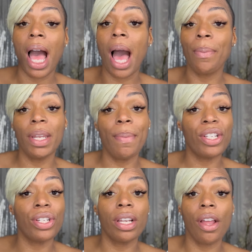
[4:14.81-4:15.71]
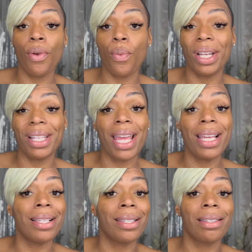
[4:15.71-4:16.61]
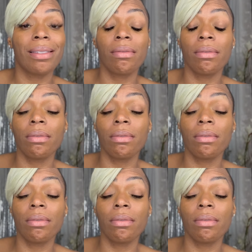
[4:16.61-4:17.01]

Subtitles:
I'm going to mention another one that is,